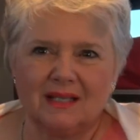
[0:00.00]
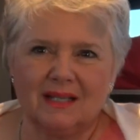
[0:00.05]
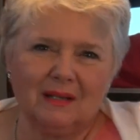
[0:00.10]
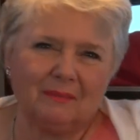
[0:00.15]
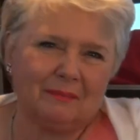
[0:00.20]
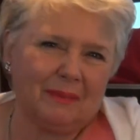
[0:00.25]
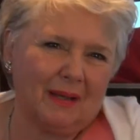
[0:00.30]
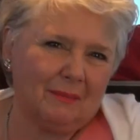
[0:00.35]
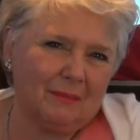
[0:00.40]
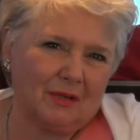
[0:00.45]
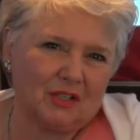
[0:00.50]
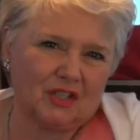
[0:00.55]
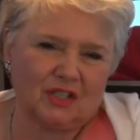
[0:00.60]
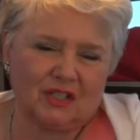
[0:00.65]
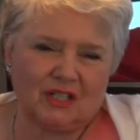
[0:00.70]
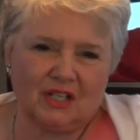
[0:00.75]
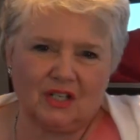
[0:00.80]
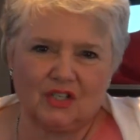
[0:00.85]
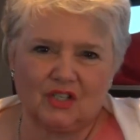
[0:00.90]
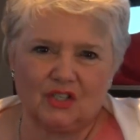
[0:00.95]
I didn't pay much
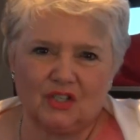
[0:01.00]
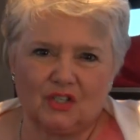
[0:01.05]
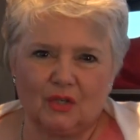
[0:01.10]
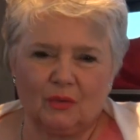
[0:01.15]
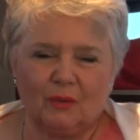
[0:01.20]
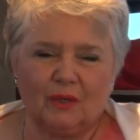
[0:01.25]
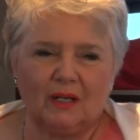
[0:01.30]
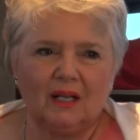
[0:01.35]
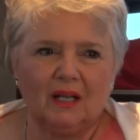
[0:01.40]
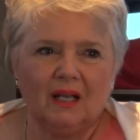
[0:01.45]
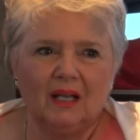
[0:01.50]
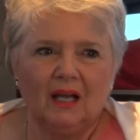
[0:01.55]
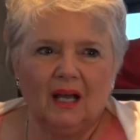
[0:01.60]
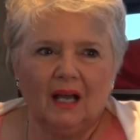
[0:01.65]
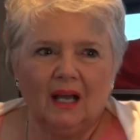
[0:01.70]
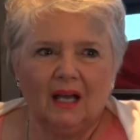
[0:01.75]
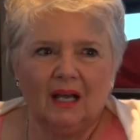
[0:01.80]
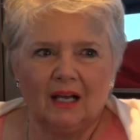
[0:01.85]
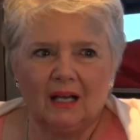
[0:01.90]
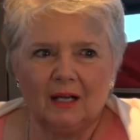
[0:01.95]
attention to it
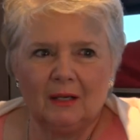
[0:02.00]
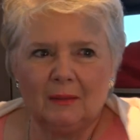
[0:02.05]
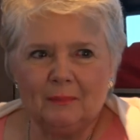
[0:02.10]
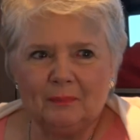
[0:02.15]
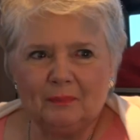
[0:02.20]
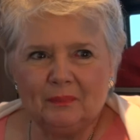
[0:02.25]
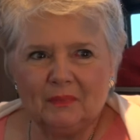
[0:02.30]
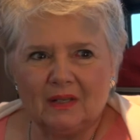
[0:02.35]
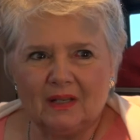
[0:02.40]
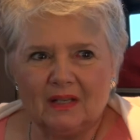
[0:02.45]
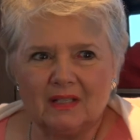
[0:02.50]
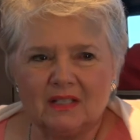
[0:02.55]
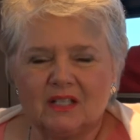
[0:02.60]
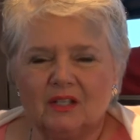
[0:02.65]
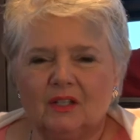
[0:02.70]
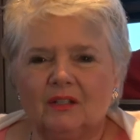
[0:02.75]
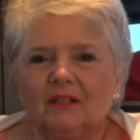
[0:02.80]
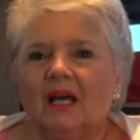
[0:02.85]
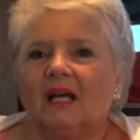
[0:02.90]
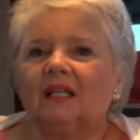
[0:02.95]

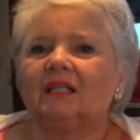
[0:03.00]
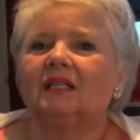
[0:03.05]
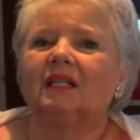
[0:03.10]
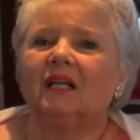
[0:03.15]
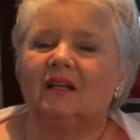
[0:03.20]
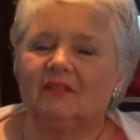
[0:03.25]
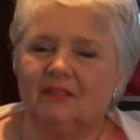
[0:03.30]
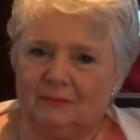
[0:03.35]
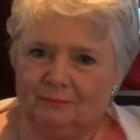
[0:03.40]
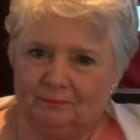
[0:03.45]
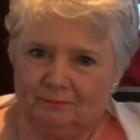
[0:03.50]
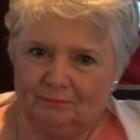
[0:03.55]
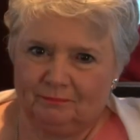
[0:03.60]
until 9/11.